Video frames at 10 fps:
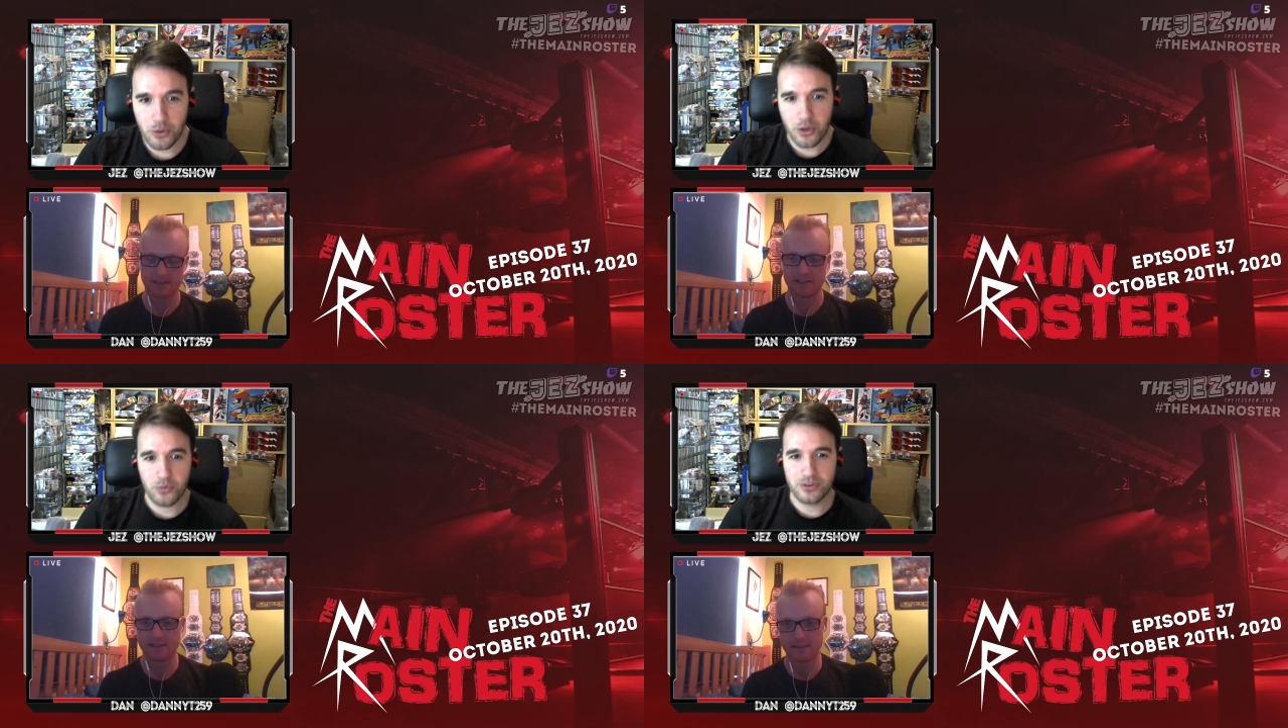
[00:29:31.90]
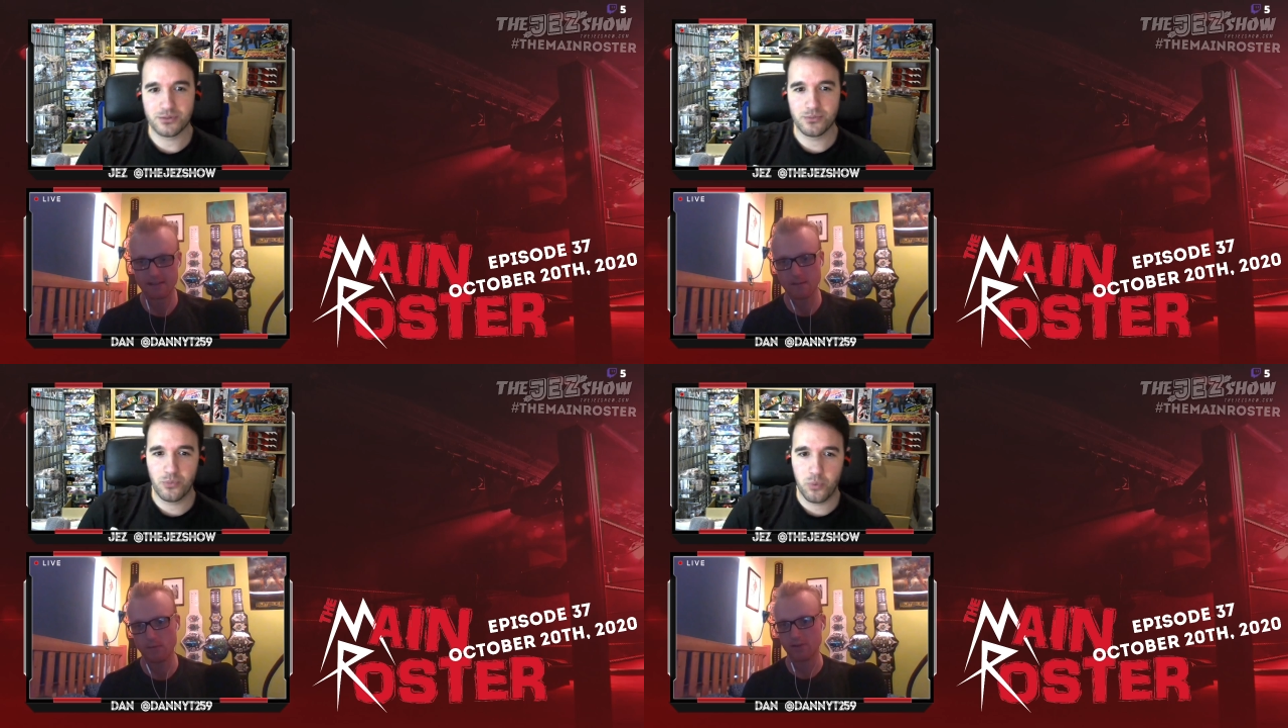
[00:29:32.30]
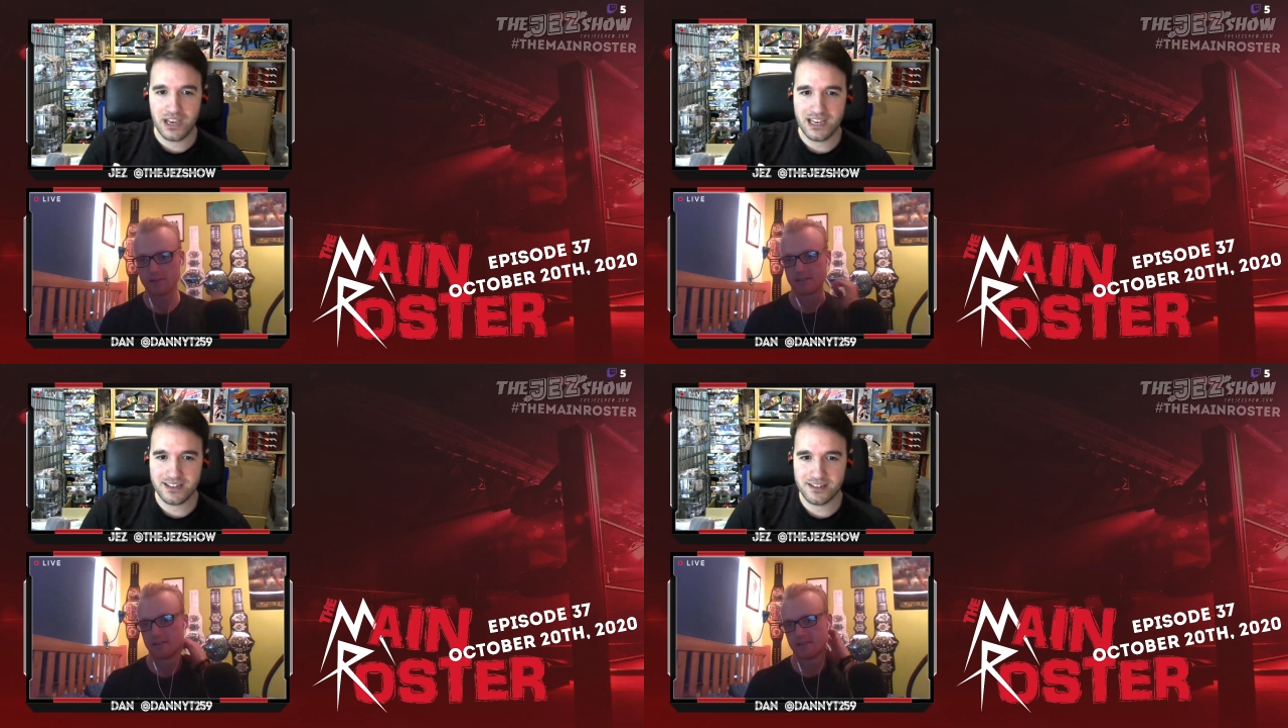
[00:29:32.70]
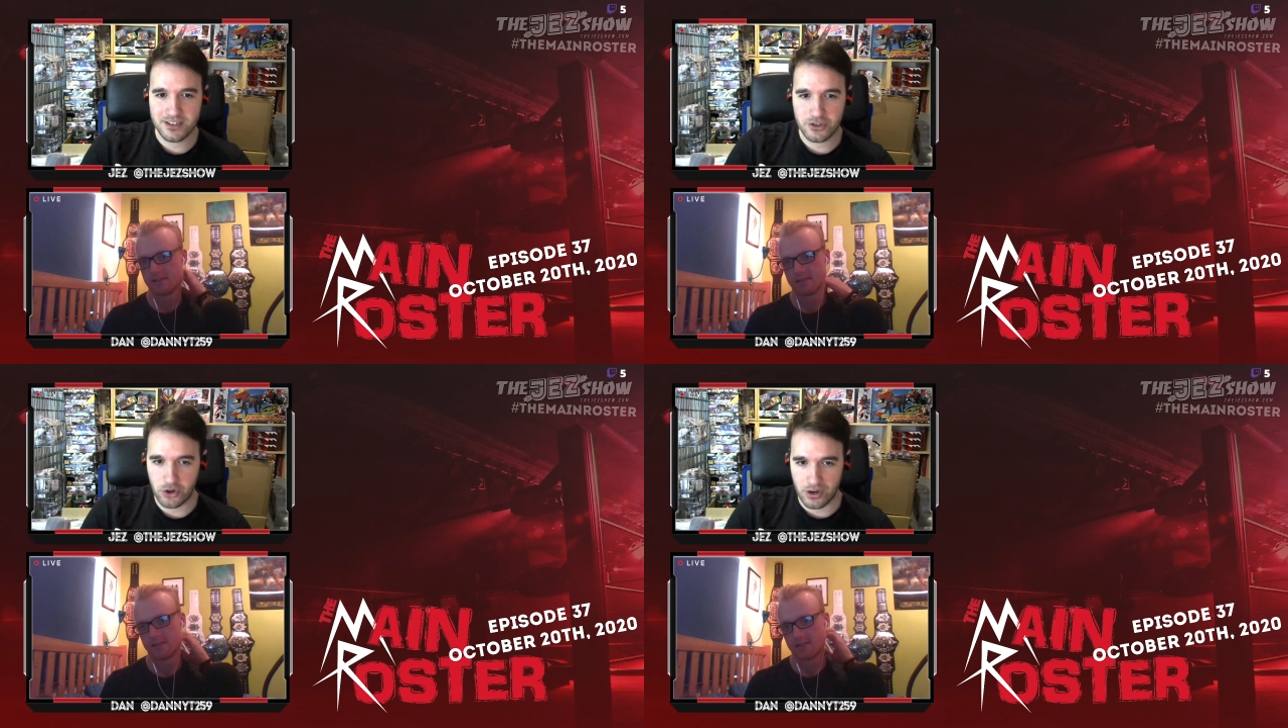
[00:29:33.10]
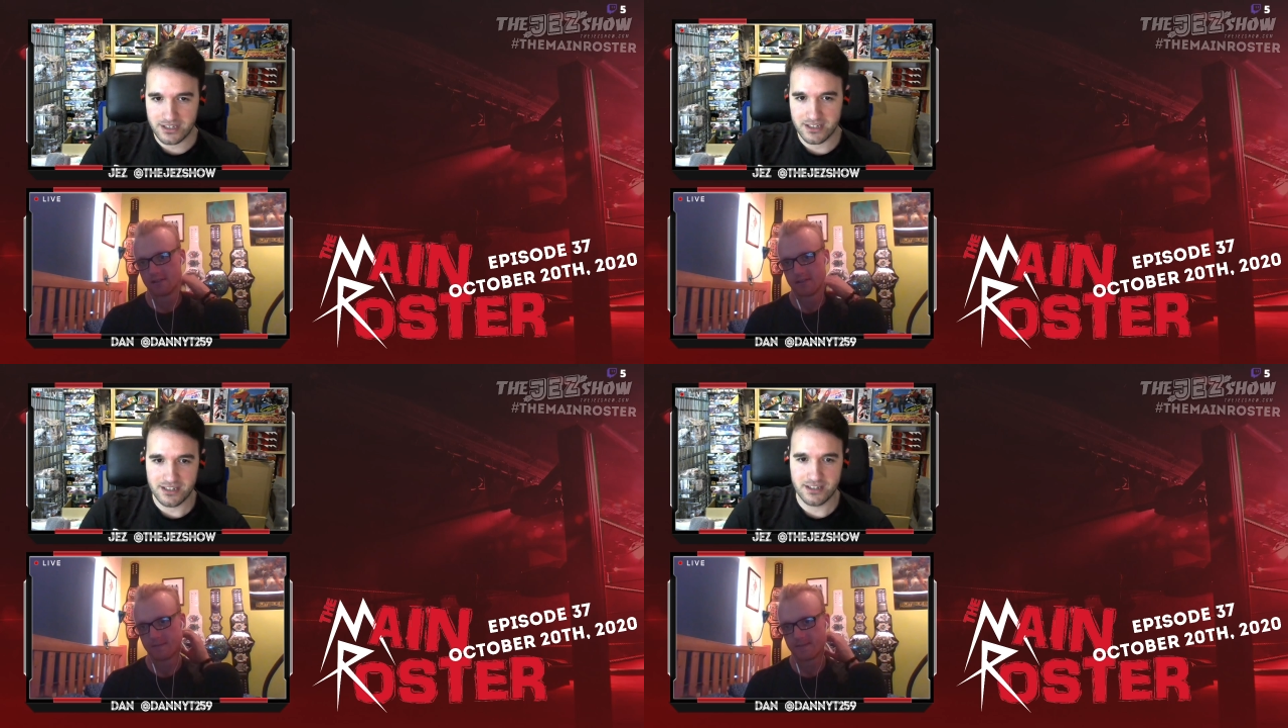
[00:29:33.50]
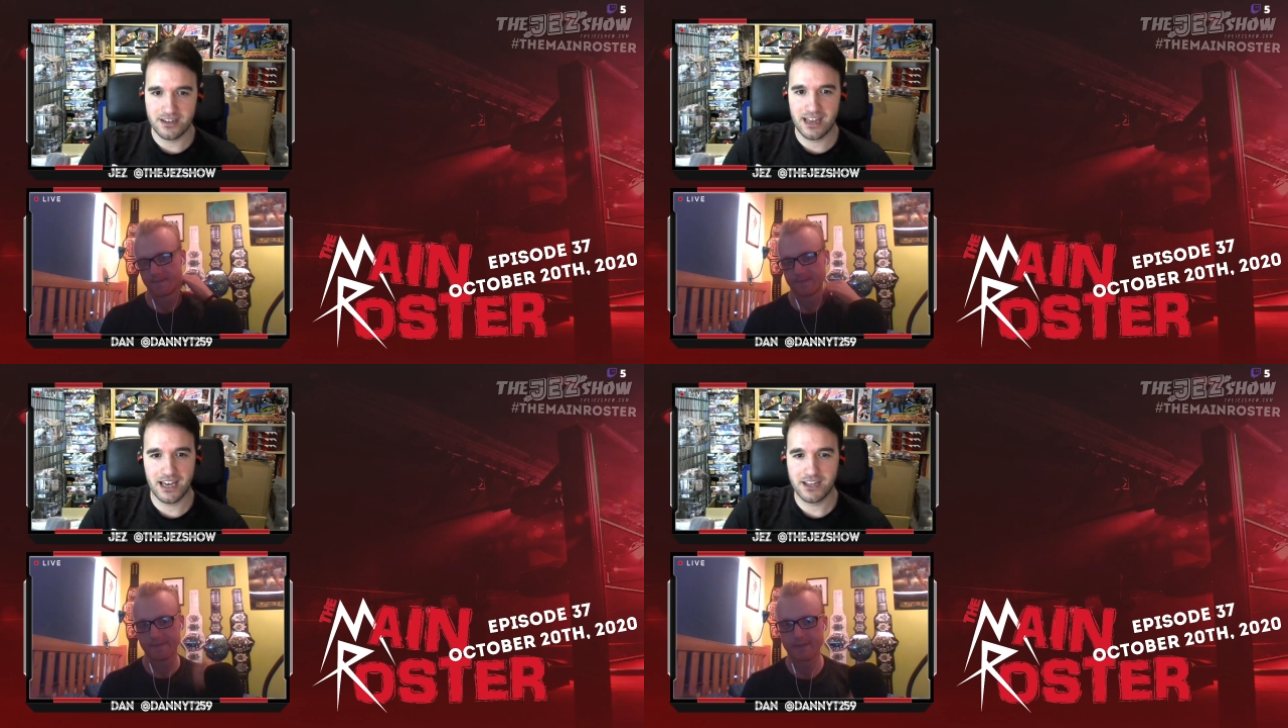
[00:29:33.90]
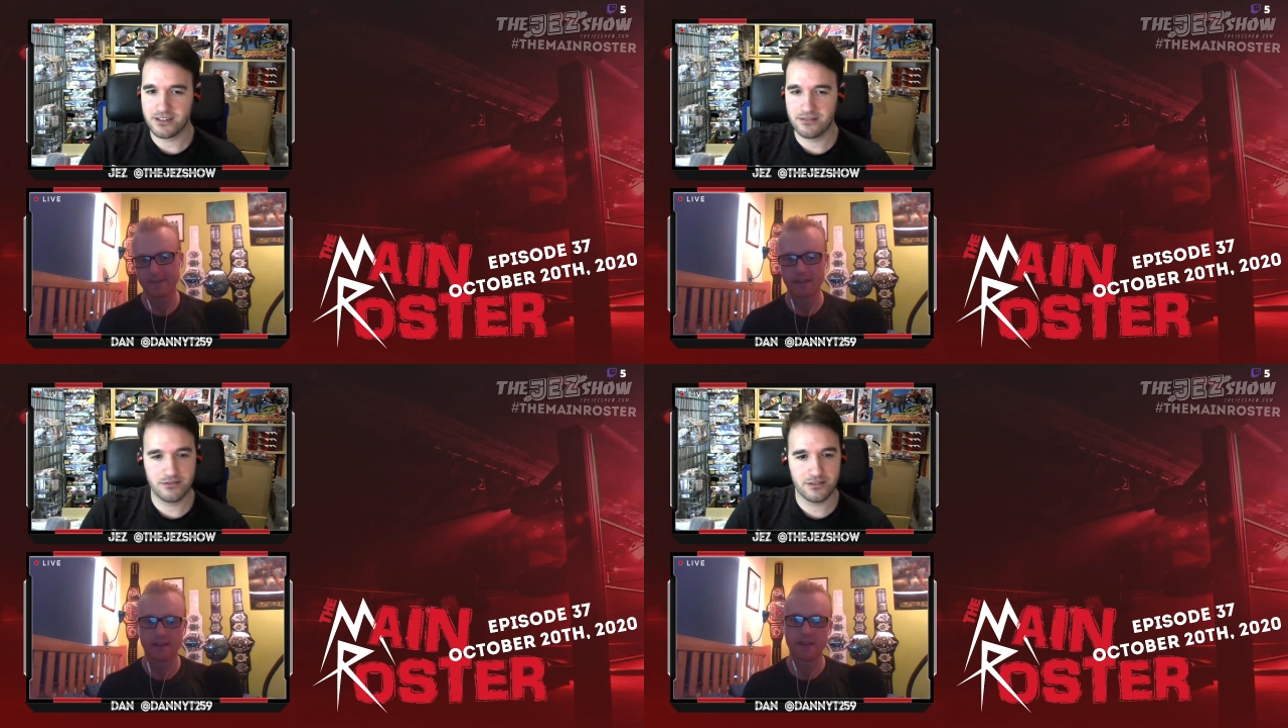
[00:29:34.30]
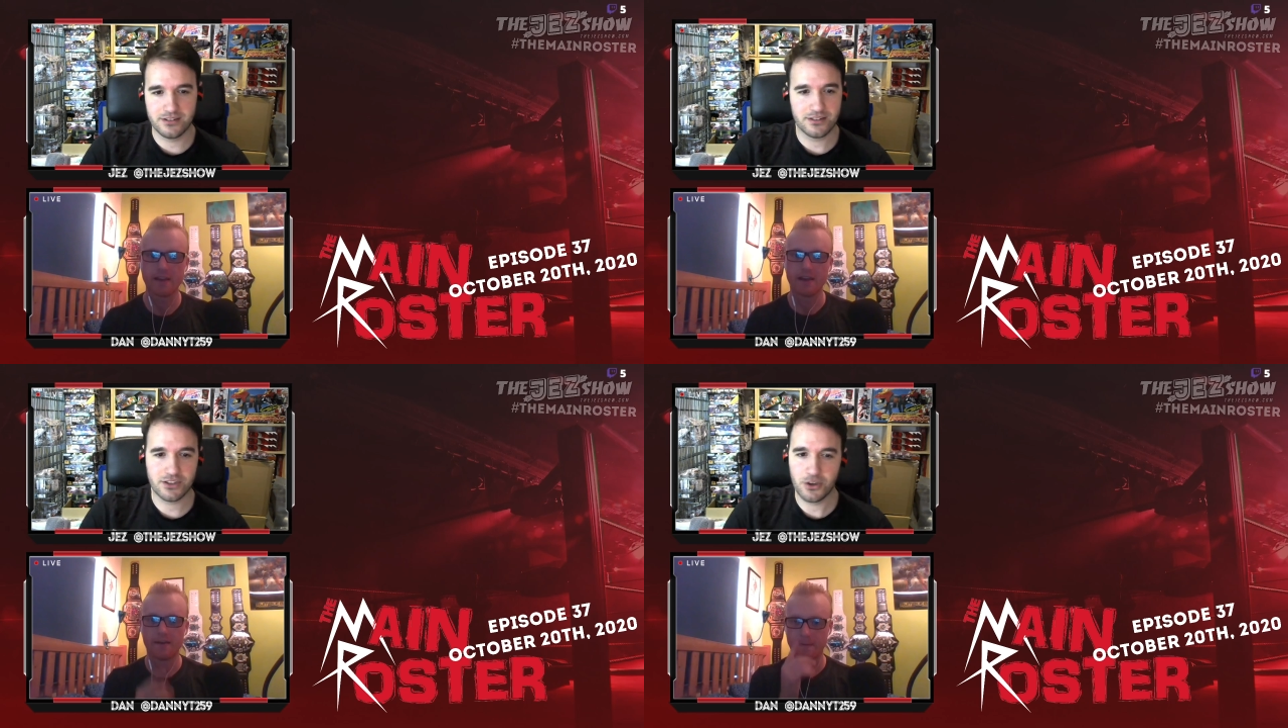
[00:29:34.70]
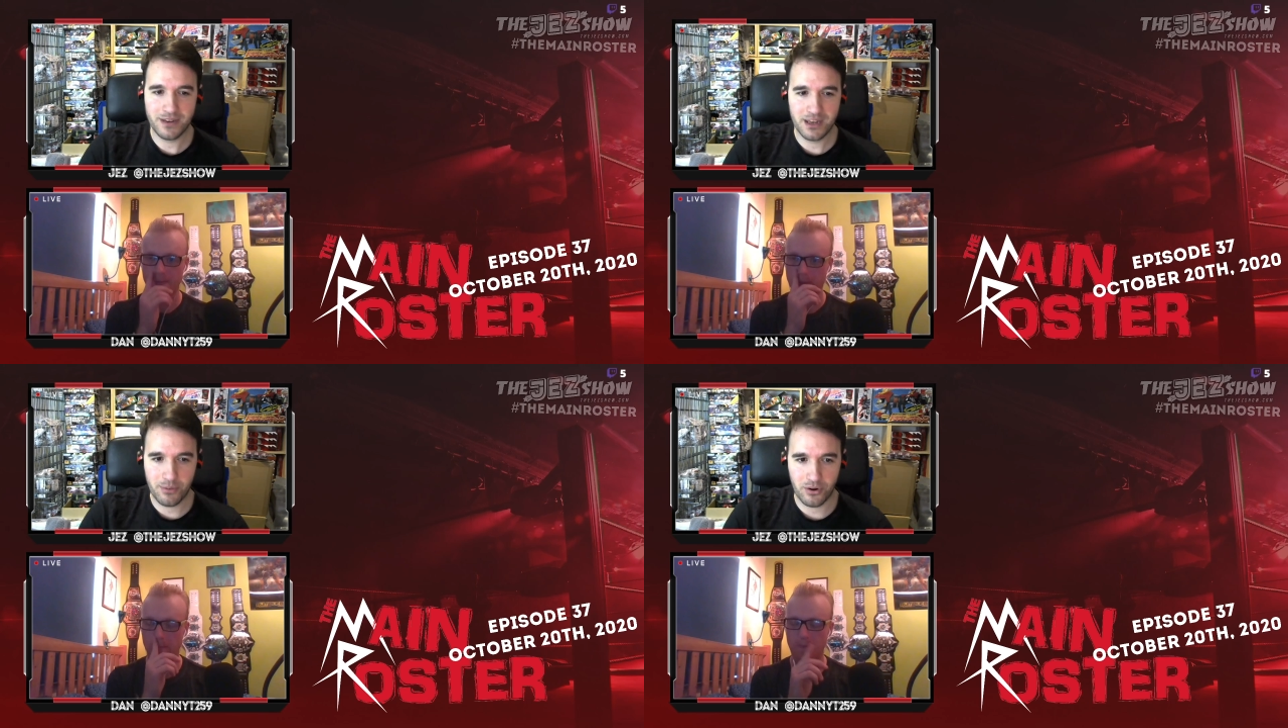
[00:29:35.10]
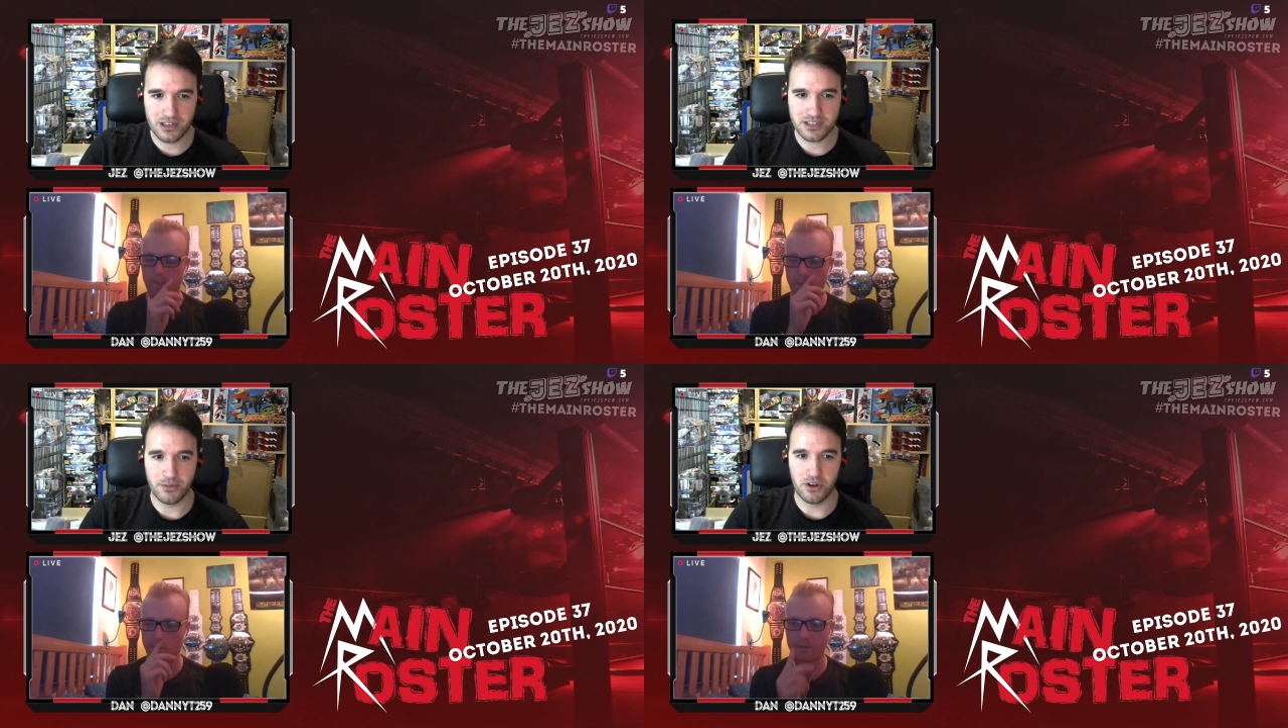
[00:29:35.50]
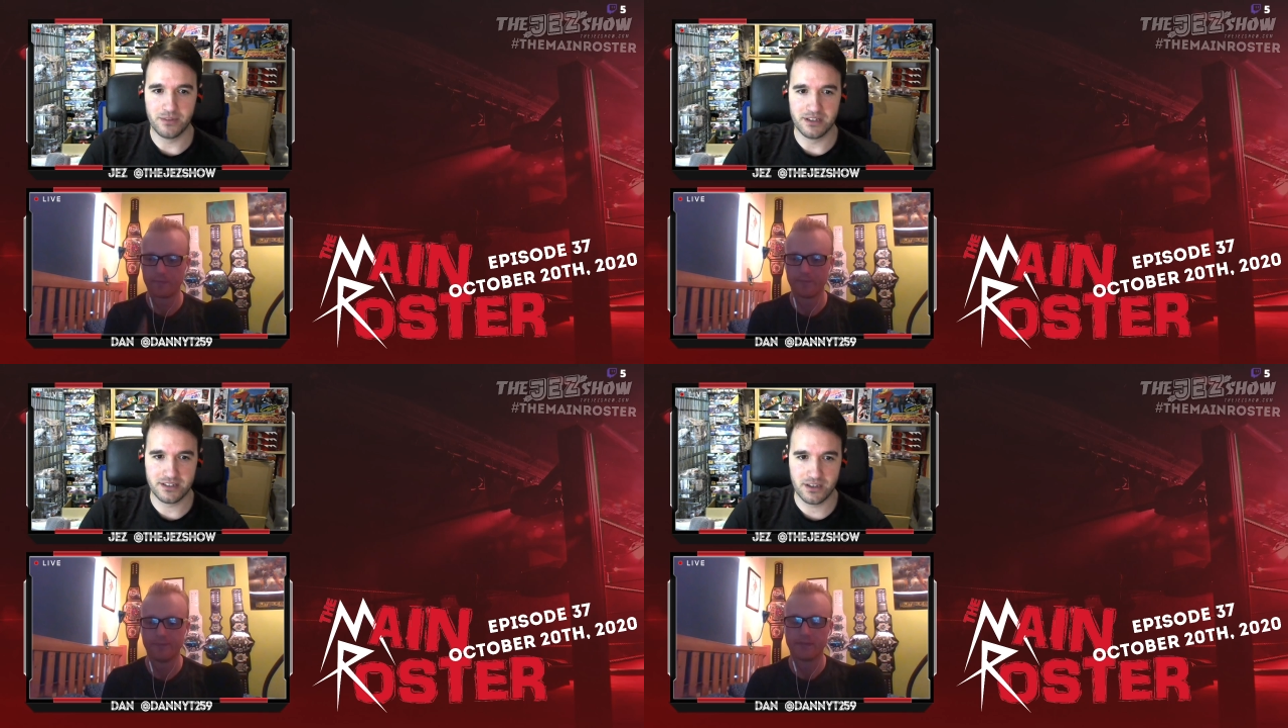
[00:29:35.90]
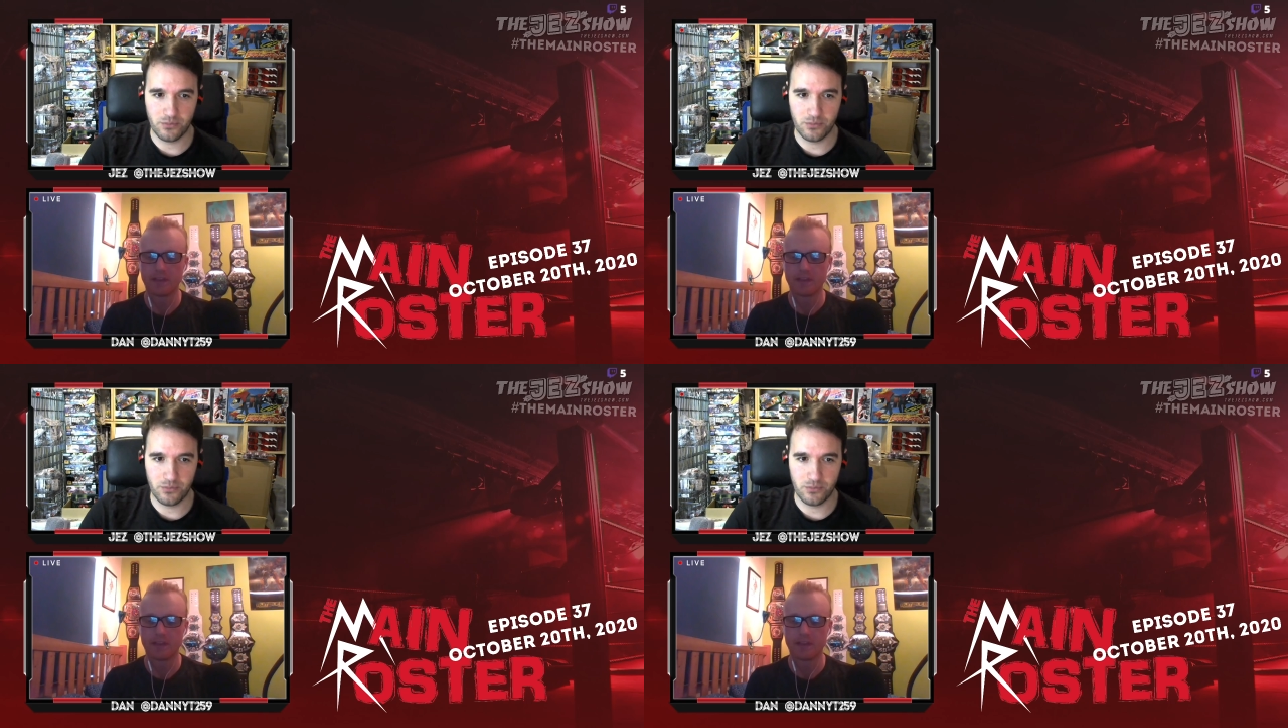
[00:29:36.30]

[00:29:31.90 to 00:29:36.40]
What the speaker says: that was weird and disjointed and had so many pointless moments. It